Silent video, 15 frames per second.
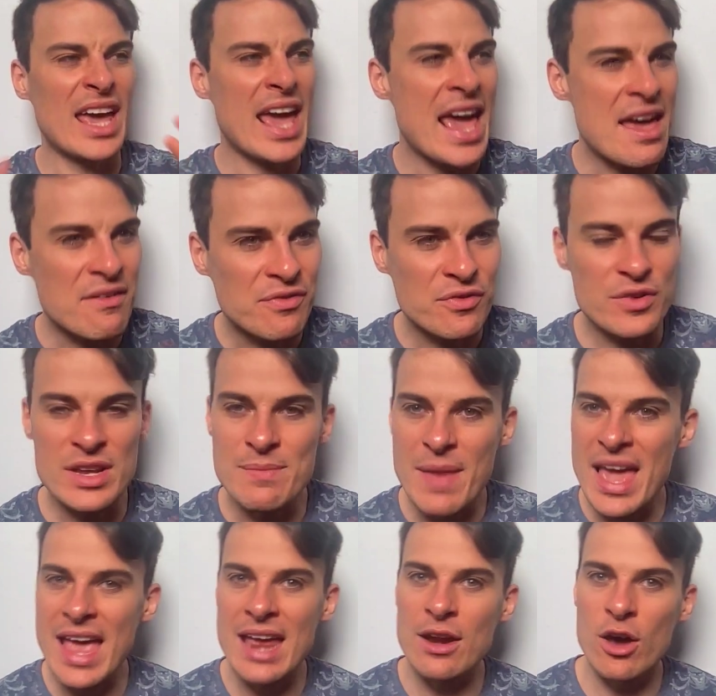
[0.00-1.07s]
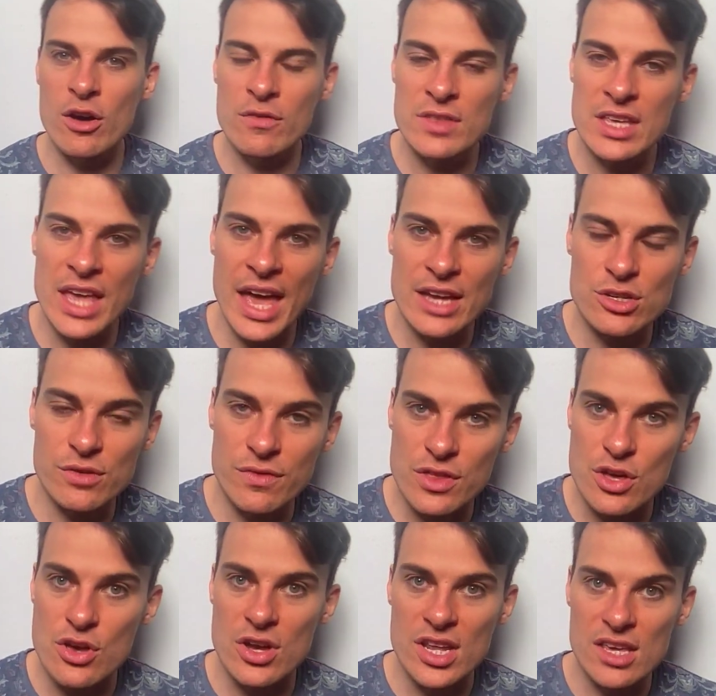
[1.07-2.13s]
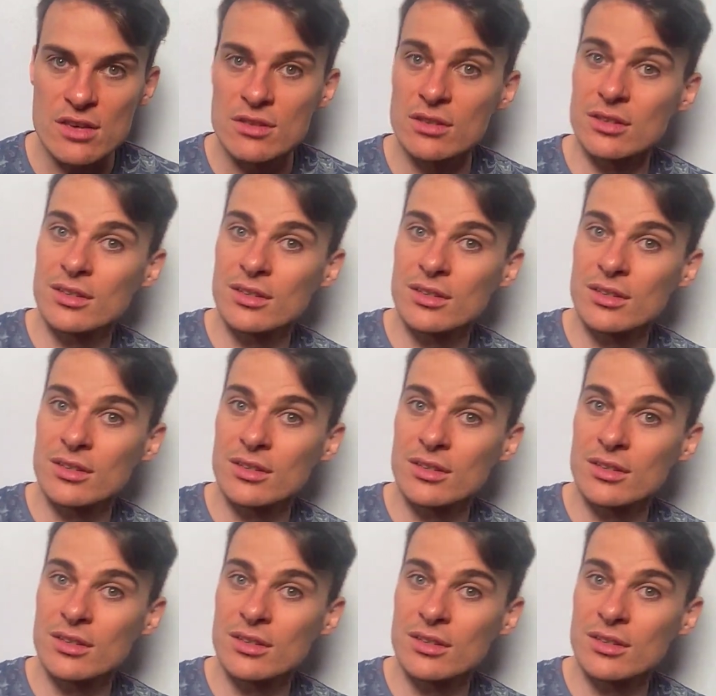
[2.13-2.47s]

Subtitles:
every man over the age of 30,